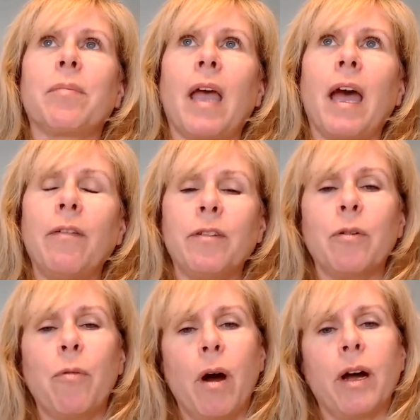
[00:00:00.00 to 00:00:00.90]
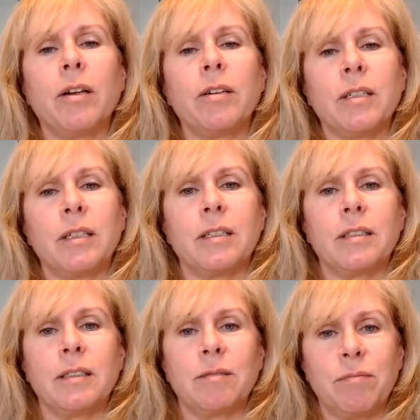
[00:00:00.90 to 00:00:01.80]
after a while,
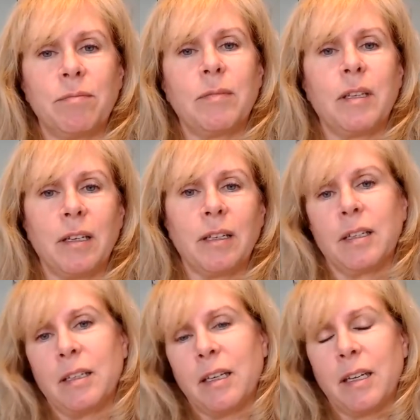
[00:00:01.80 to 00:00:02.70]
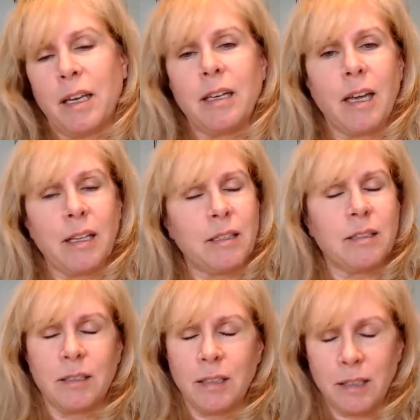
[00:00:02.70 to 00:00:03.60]

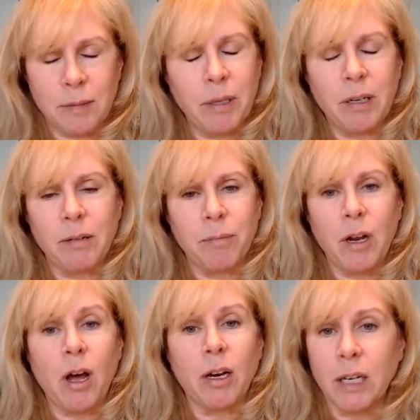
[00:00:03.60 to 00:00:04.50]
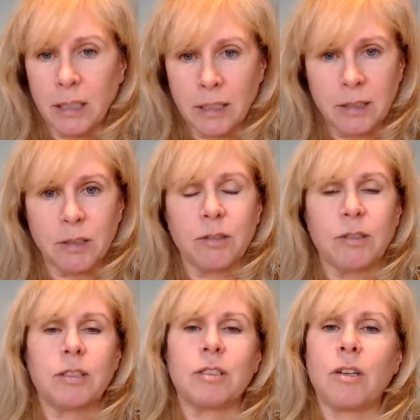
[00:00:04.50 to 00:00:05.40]
it's monotonous. You're
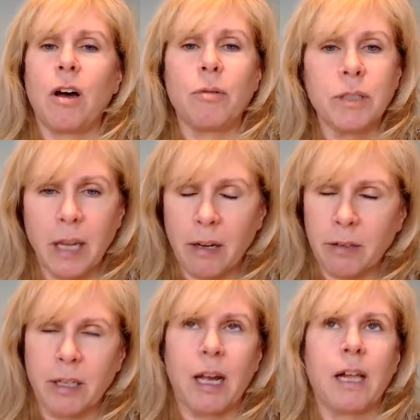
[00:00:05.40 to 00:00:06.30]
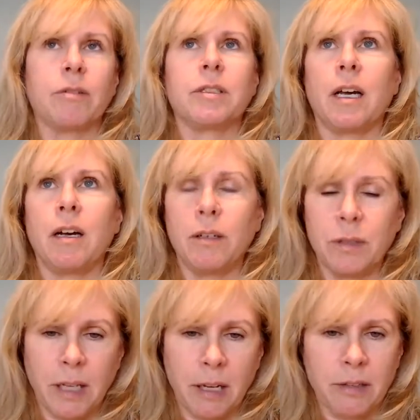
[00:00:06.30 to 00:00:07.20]
just always counting calories,
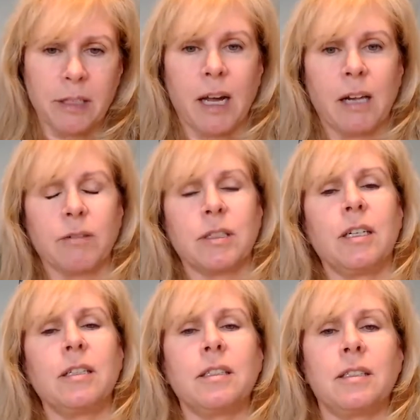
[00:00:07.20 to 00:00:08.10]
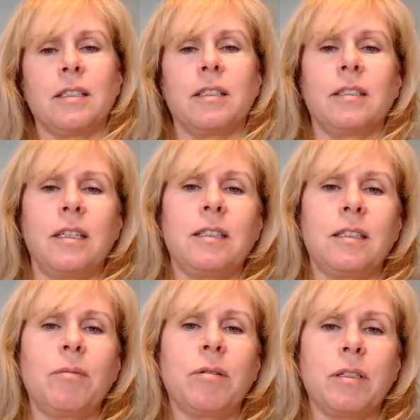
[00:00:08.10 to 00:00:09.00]
and it's
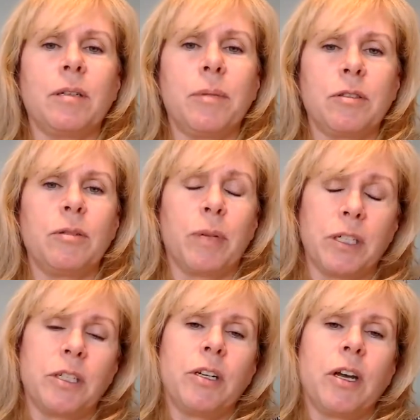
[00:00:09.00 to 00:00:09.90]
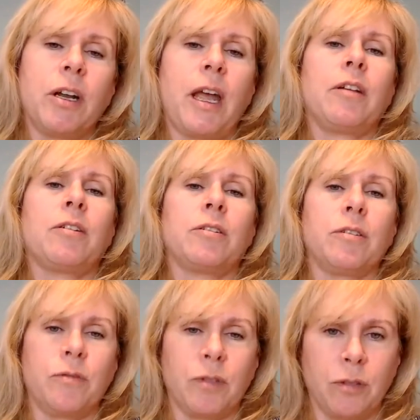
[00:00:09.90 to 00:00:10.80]
sometimes a little bit too much. And you got to enter your
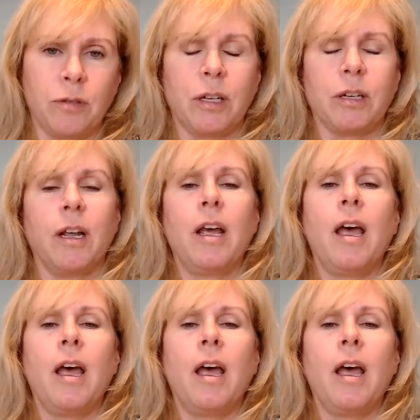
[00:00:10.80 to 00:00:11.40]
food, and